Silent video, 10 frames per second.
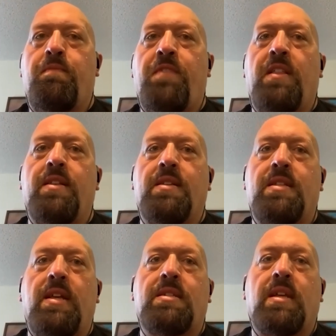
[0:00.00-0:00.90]
filling his
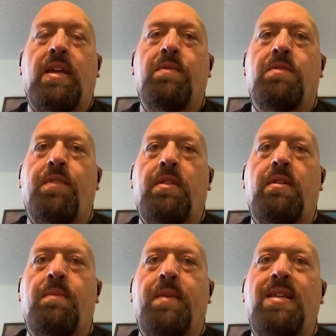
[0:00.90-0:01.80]
seats like he was
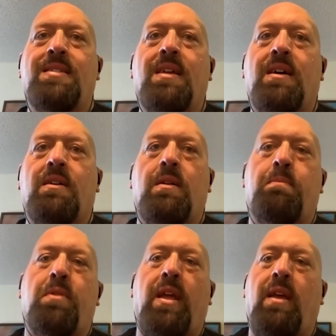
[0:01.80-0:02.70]
filling them, he's not going to
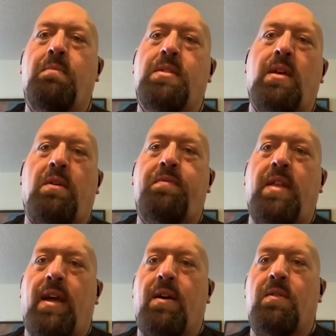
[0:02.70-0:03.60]
bring himself
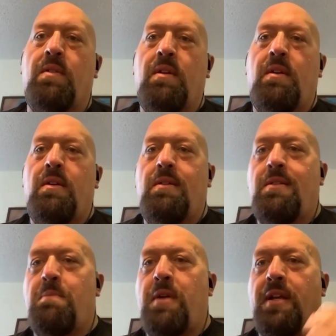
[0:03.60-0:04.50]
down
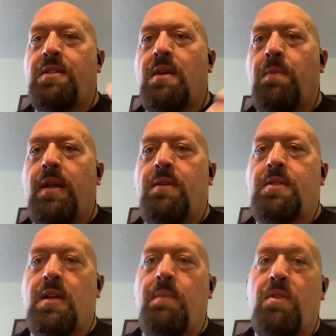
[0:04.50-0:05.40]
to bring someone
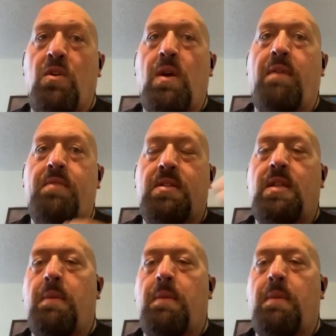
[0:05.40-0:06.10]
else up. You have to